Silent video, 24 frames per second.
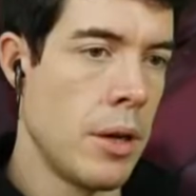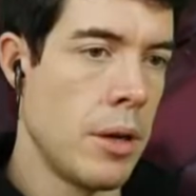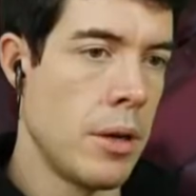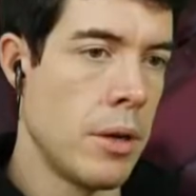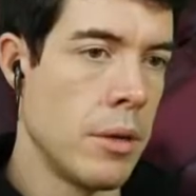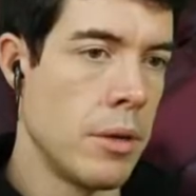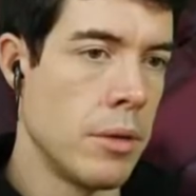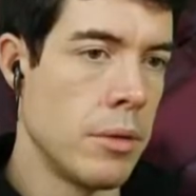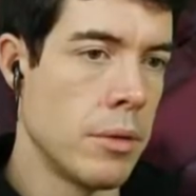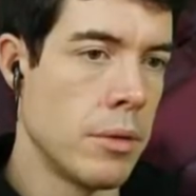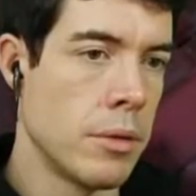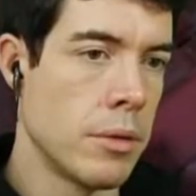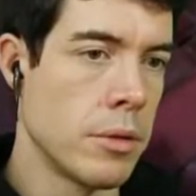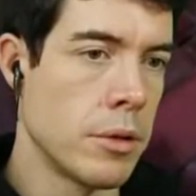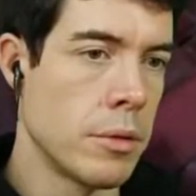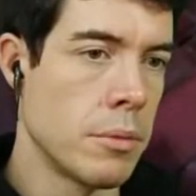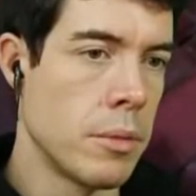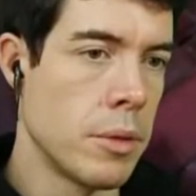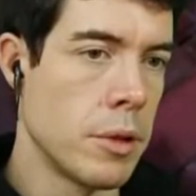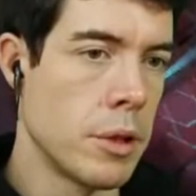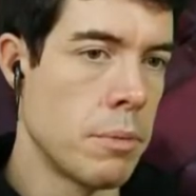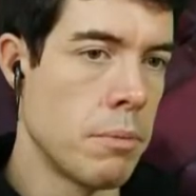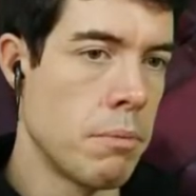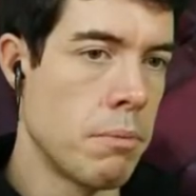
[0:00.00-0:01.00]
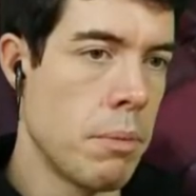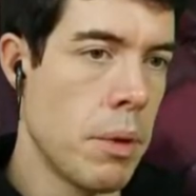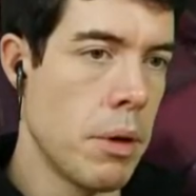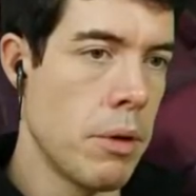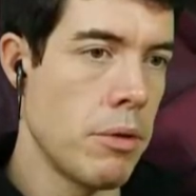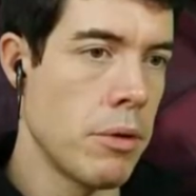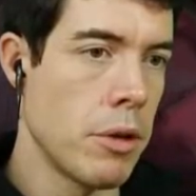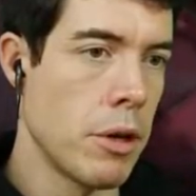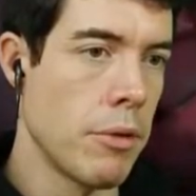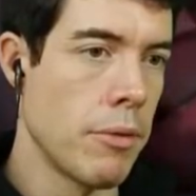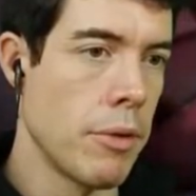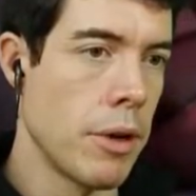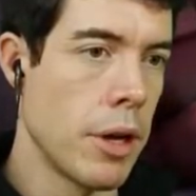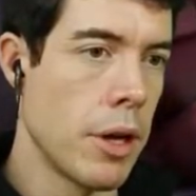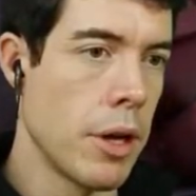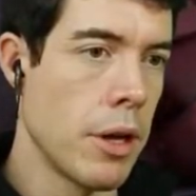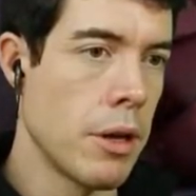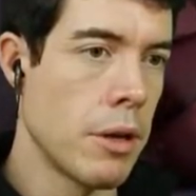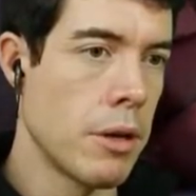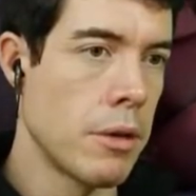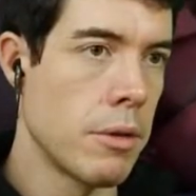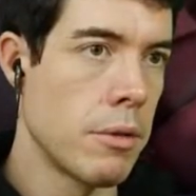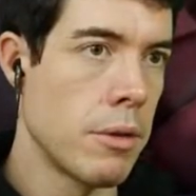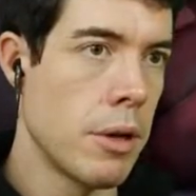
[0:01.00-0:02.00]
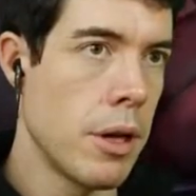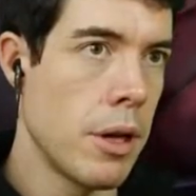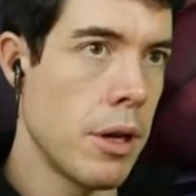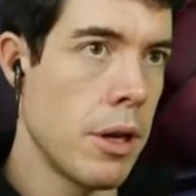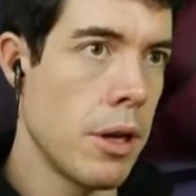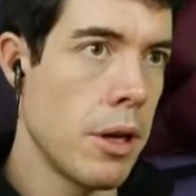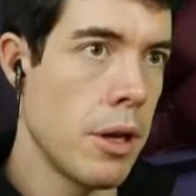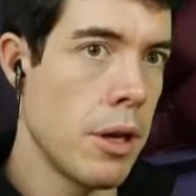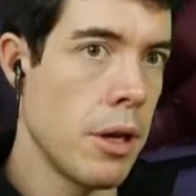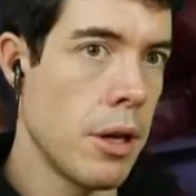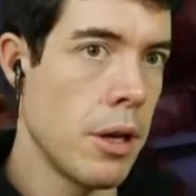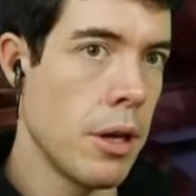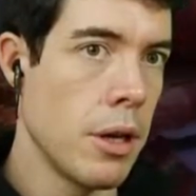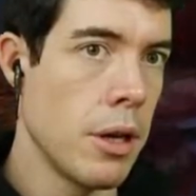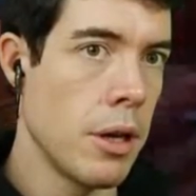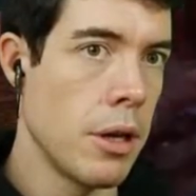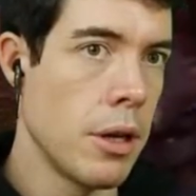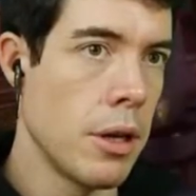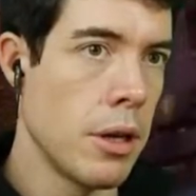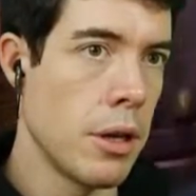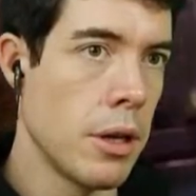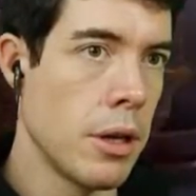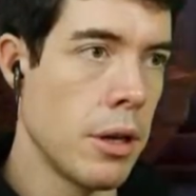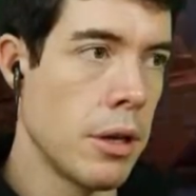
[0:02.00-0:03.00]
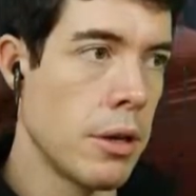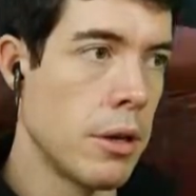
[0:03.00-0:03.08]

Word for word: There's a boot over here. Hey!